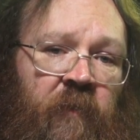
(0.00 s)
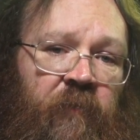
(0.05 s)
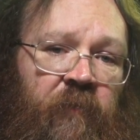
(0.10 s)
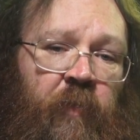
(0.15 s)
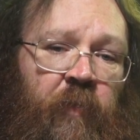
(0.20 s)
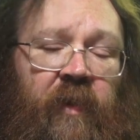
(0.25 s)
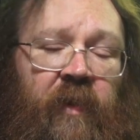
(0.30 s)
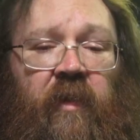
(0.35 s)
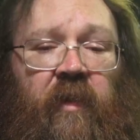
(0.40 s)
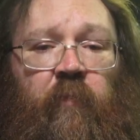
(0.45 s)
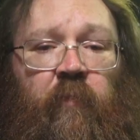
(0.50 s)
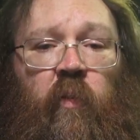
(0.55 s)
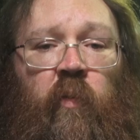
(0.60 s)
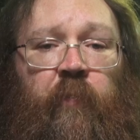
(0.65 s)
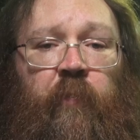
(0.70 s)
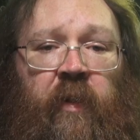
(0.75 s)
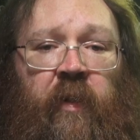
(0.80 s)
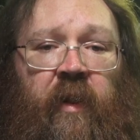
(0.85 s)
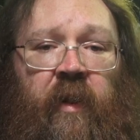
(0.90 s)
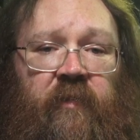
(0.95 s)
To make that more
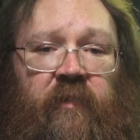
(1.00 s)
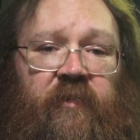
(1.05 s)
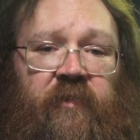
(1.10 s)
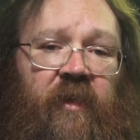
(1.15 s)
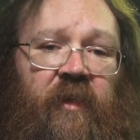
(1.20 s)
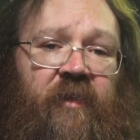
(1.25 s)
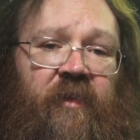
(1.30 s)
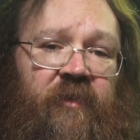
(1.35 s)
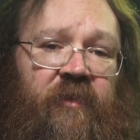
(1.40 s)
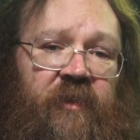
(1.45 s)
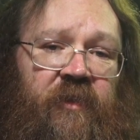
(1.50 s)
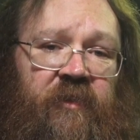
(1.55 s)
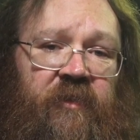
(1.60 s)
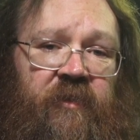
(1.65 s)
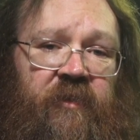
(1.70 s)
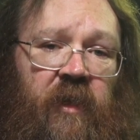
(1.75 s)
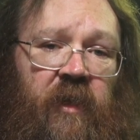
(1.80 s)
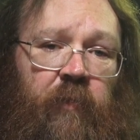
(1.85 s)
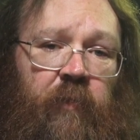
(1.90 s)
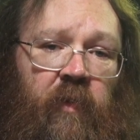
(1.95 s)
pronounced, I can
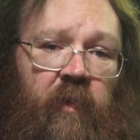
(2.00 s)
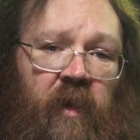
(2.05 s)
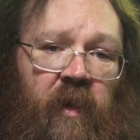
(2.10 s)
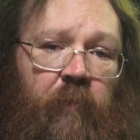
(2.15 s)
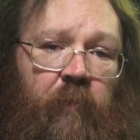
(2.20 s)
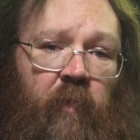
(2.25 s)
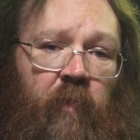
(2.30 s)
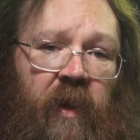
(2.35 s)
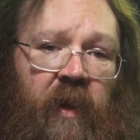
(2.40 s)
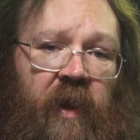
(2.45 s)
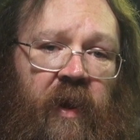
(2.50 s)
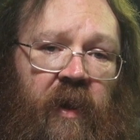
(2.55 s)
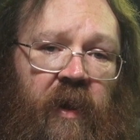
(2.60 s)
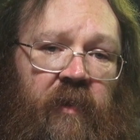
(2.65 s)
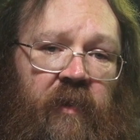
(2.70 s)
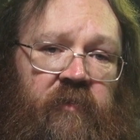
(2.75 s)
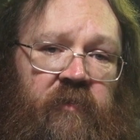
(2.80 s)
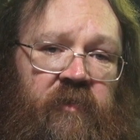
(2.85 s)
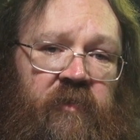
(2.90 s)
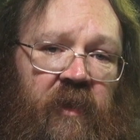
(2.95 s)
just clap my
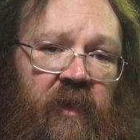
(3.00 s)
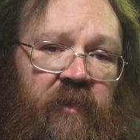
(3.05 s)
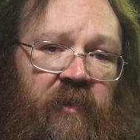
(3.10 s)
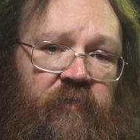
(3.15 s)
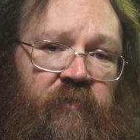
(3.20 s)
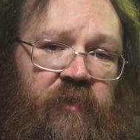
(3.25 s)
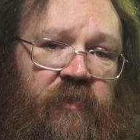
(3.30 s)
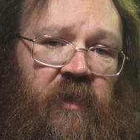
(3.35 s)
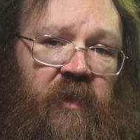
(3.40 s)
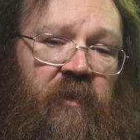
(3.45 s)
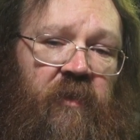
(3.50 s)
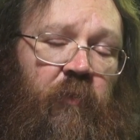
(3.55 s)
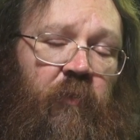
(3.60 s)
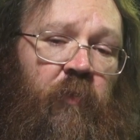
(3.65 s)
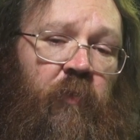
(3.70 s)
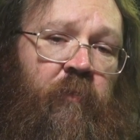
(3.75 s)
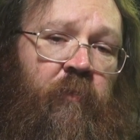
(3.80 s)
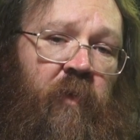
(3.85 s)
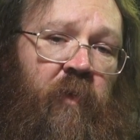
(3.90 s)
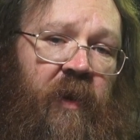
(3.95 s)
hands, and you'll see that
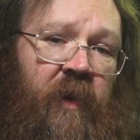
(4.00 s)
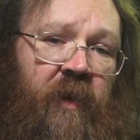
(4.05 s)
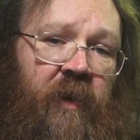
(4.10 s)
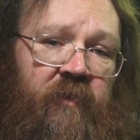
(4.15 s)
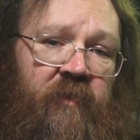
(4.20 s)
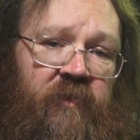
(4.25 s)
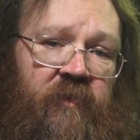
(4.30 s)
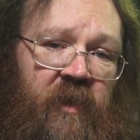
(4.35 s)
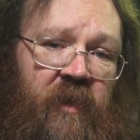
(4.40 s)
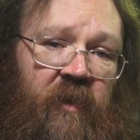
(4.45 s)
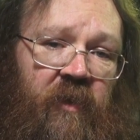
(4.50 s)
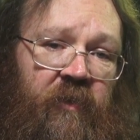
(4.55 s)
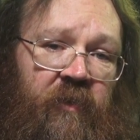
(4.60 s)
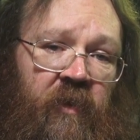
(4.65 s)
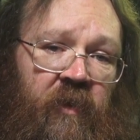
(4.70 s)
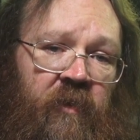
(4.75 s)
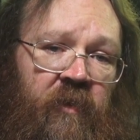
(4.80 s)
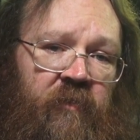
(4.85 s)
when my hands hit,